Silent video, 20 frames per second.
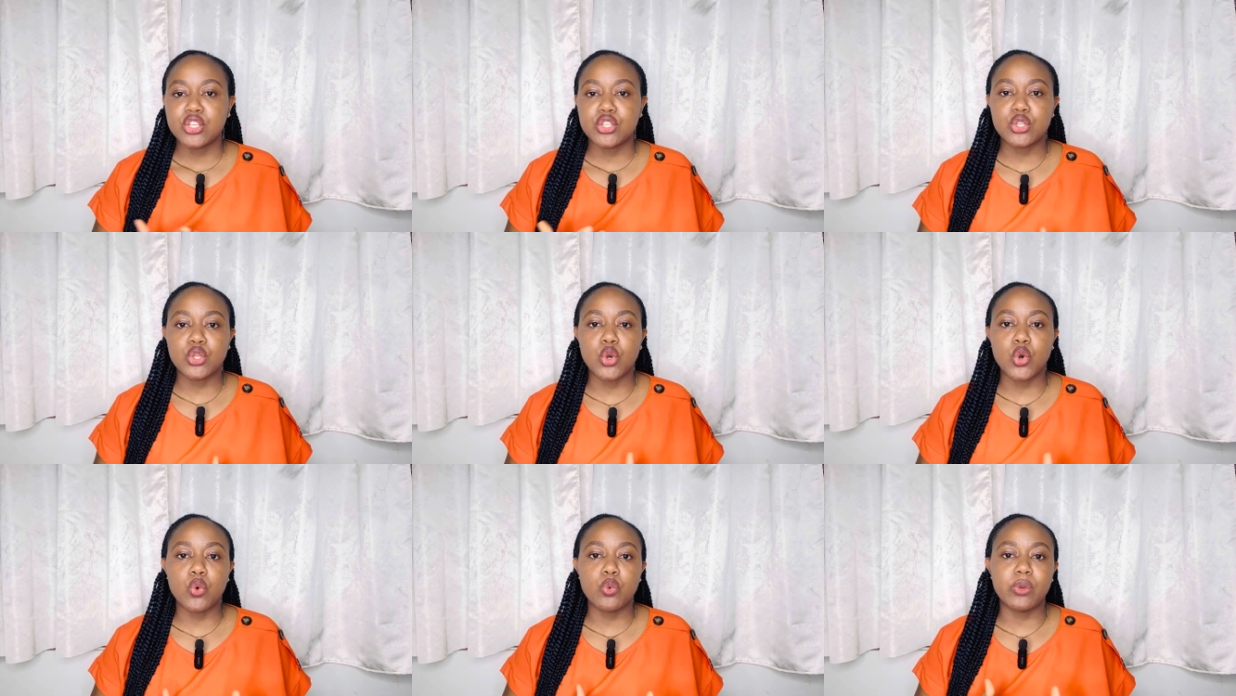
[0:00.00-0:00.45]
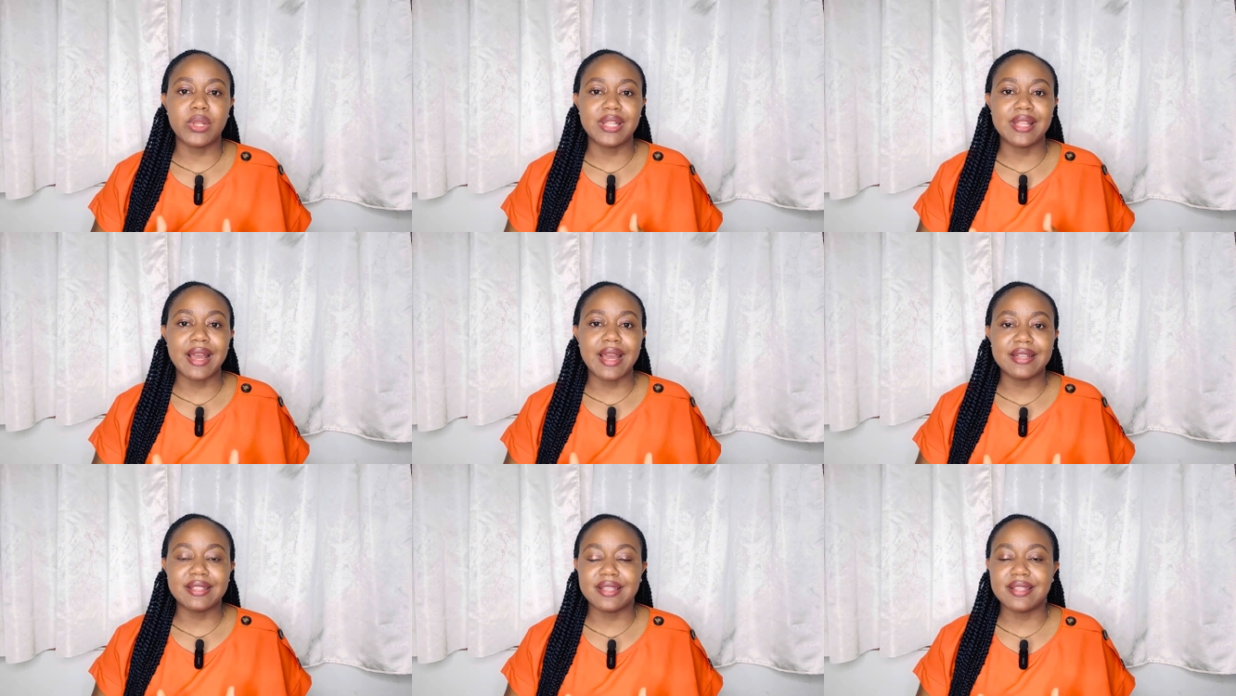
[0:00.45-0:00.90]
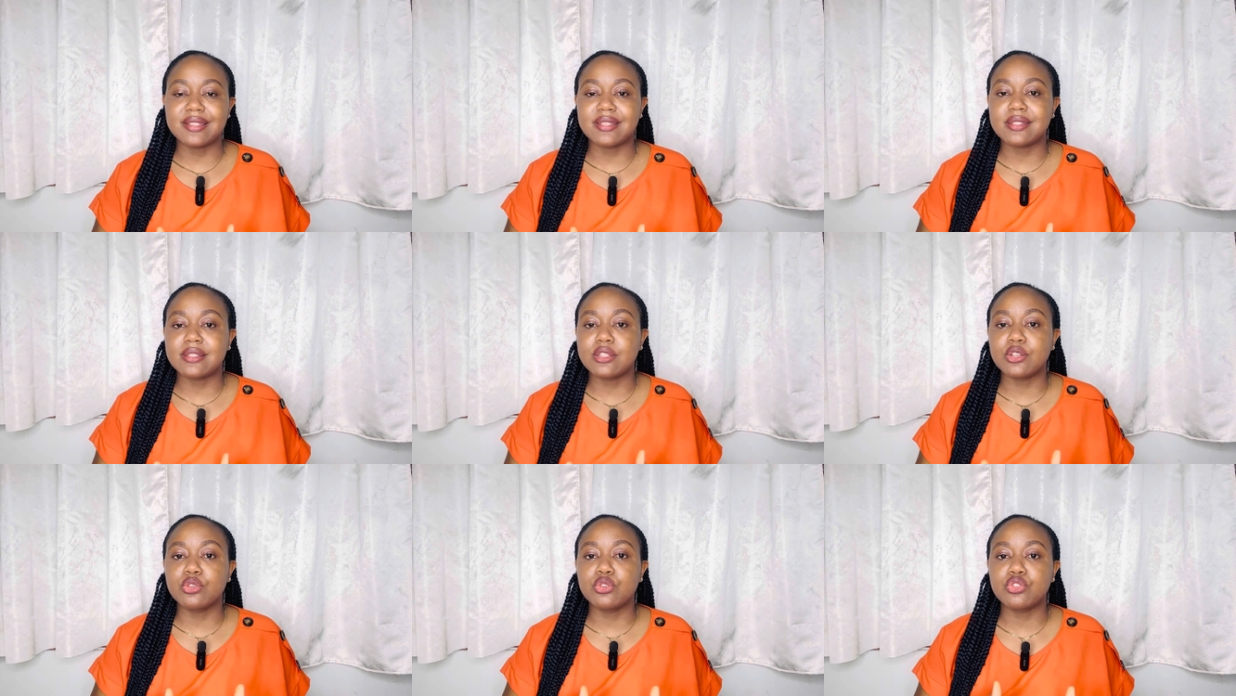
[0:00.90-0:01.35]
So with that,
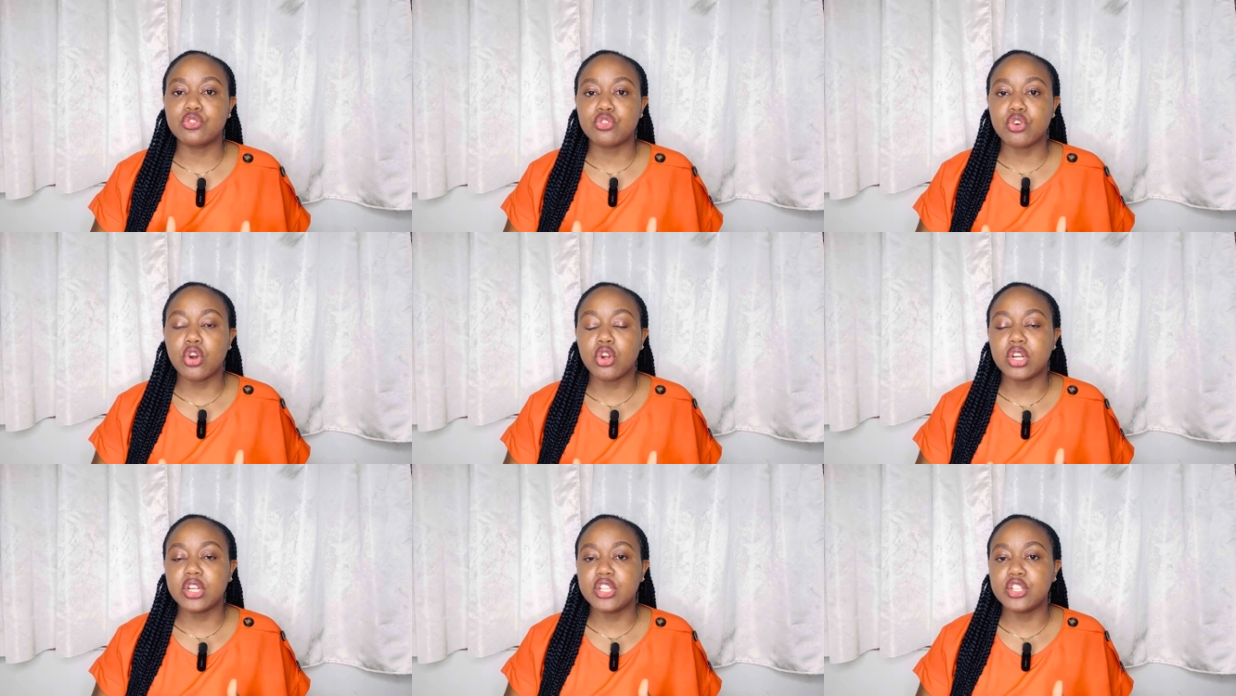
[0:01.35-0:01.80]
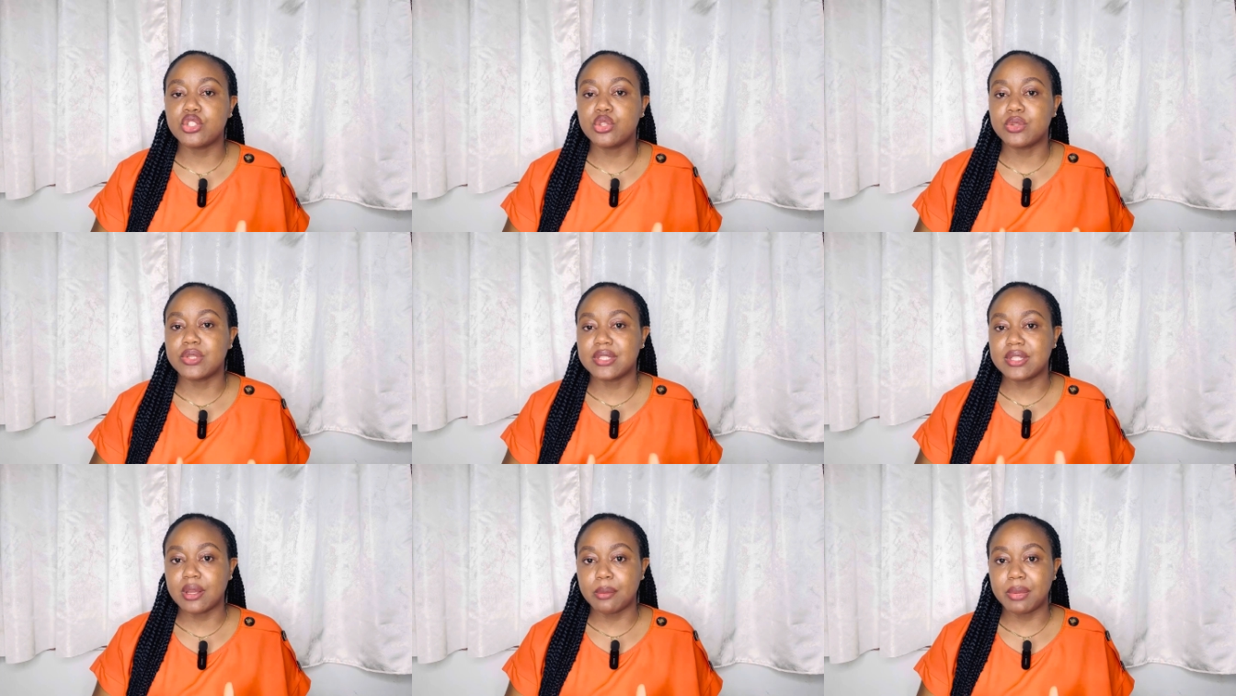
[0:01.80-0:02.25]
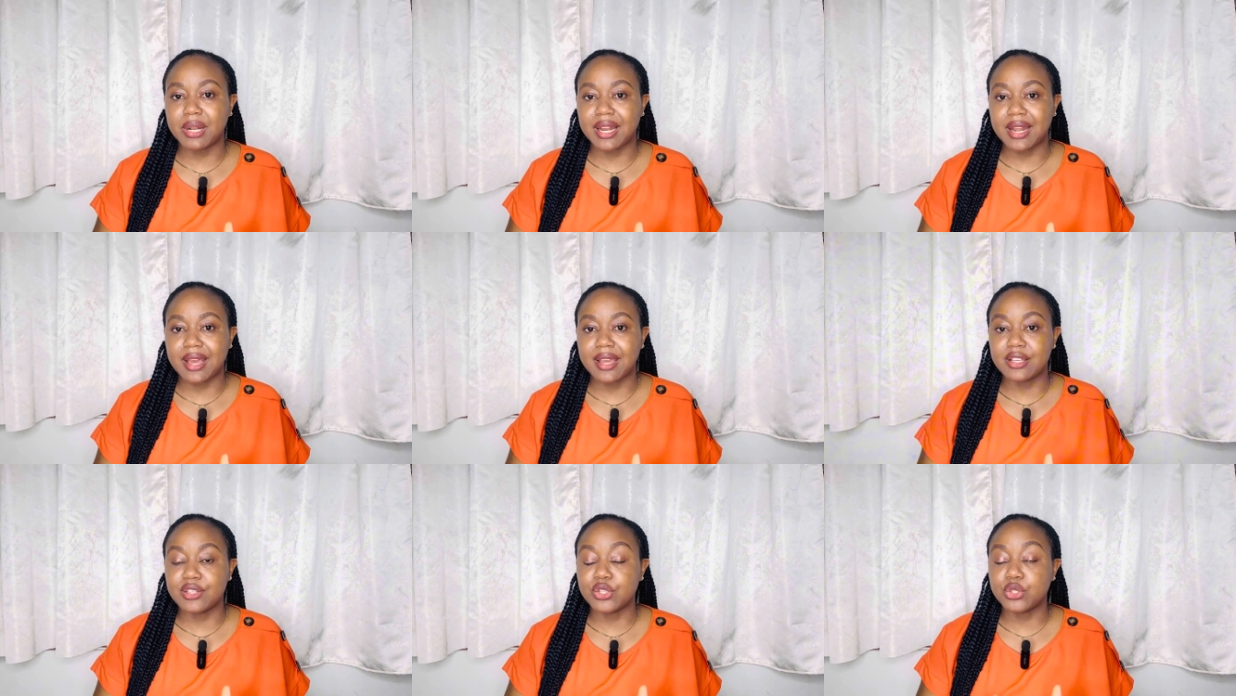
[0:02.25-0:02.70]
it's still struggling to
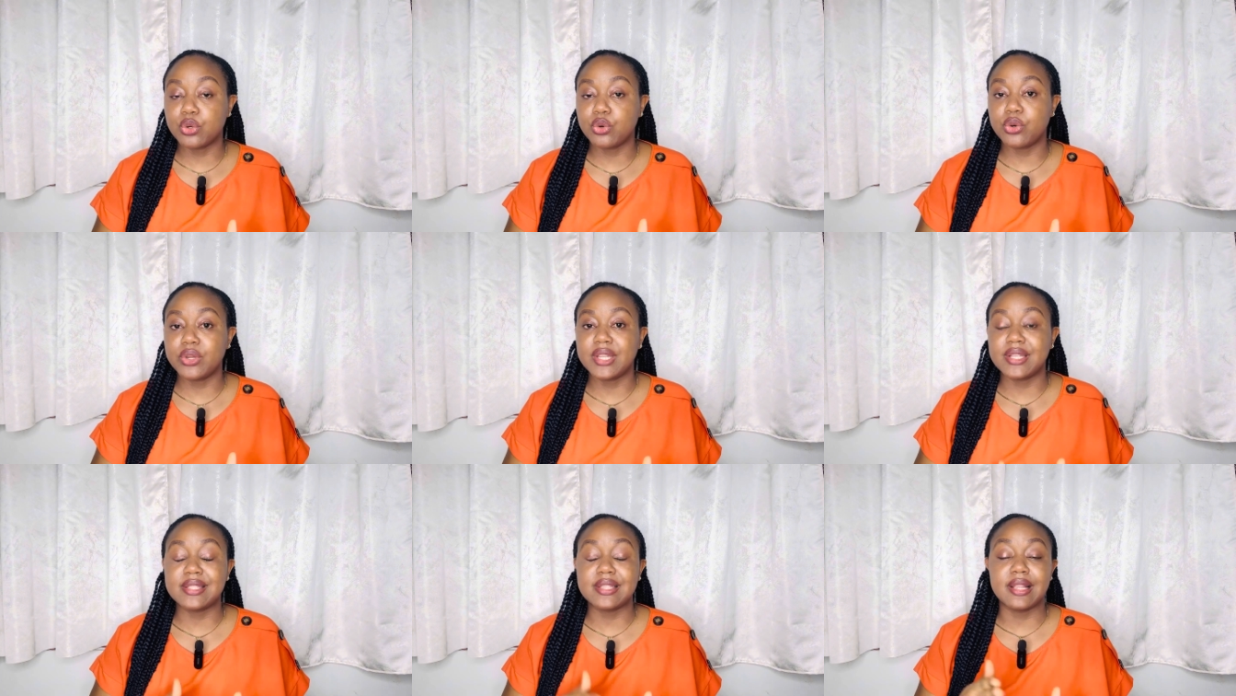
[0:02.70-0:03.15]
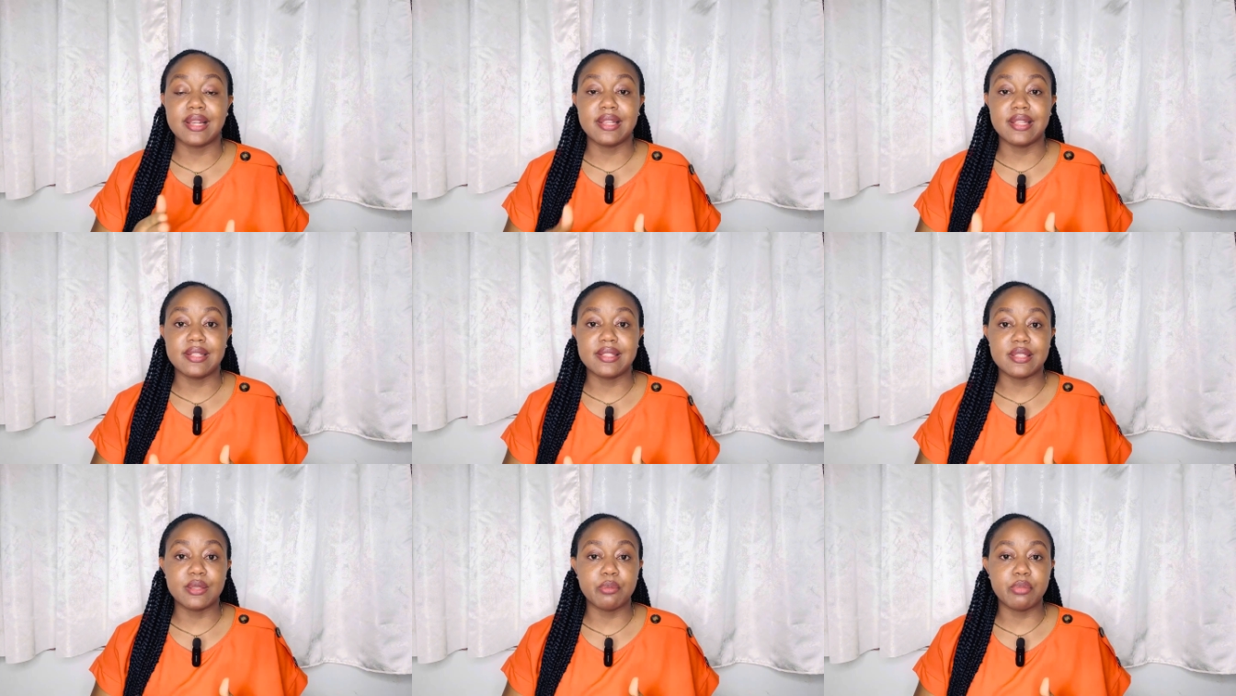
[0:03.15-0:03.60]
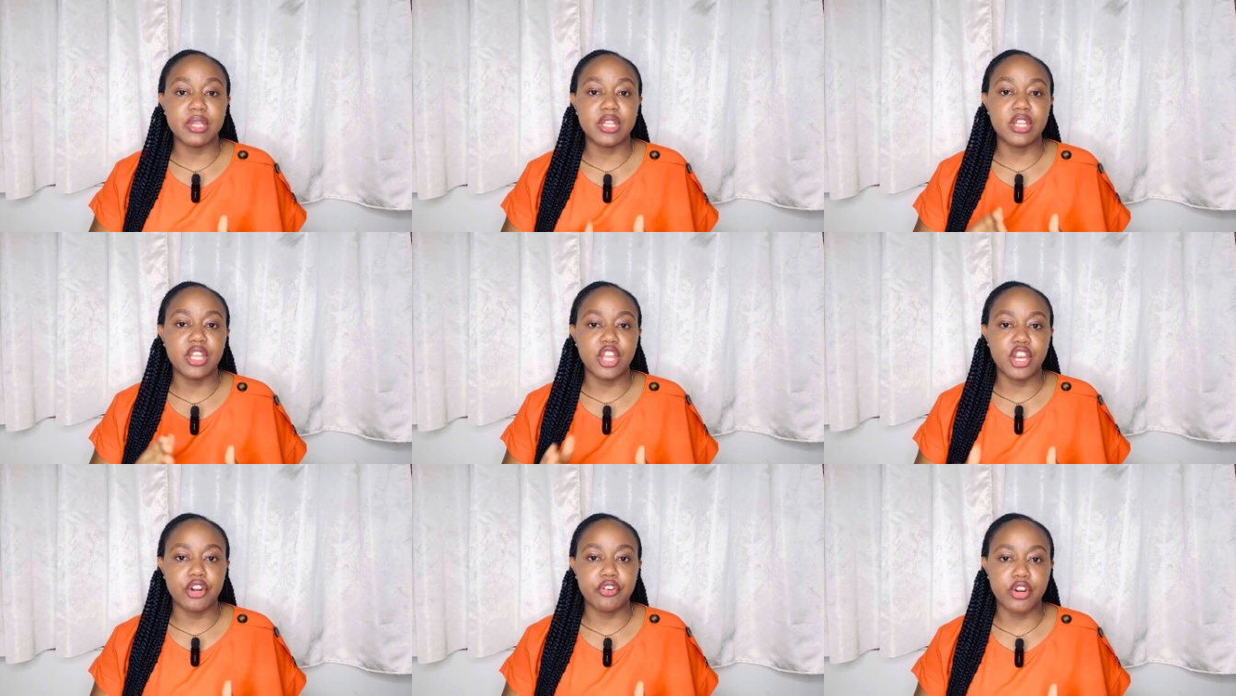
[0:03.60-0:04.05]
stabilize. So it's a little
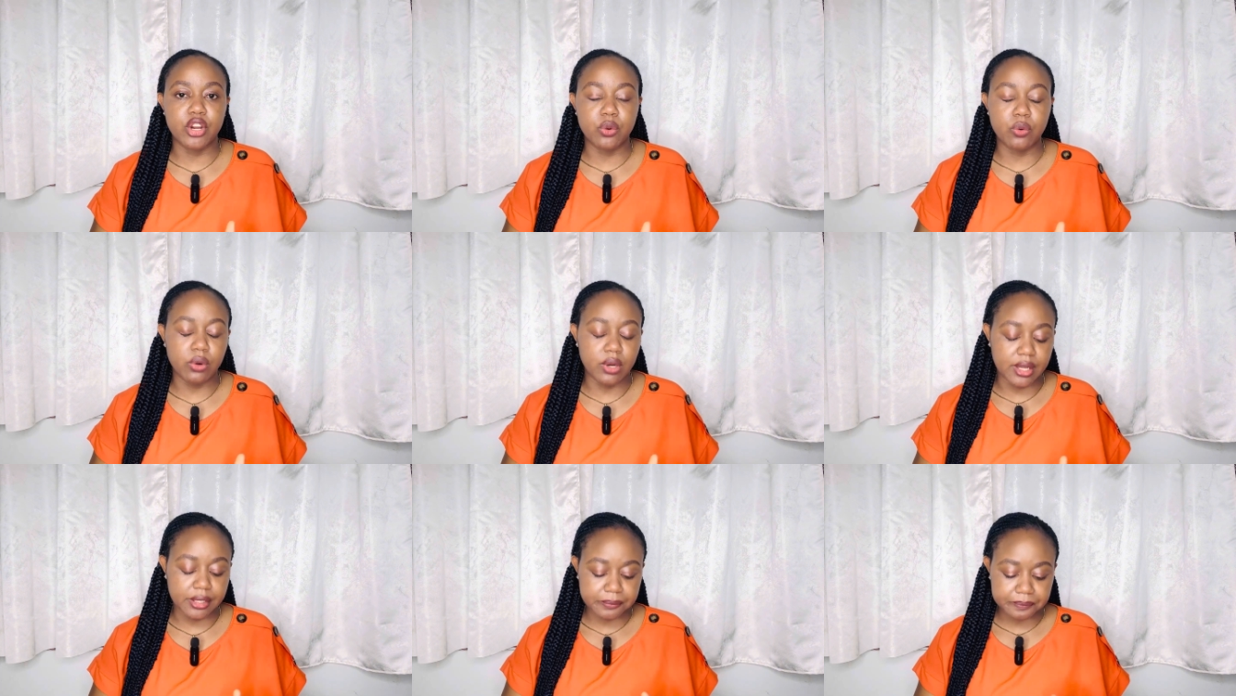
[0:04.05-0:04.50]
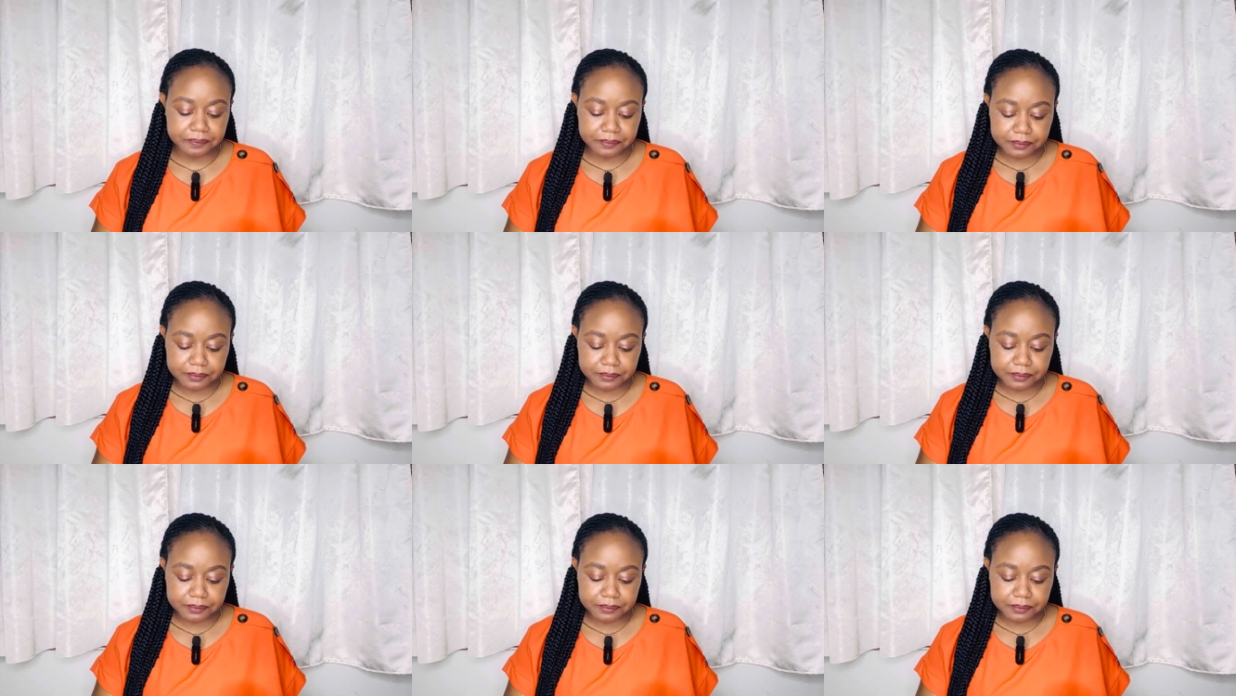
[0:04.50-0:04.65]
bit irregular.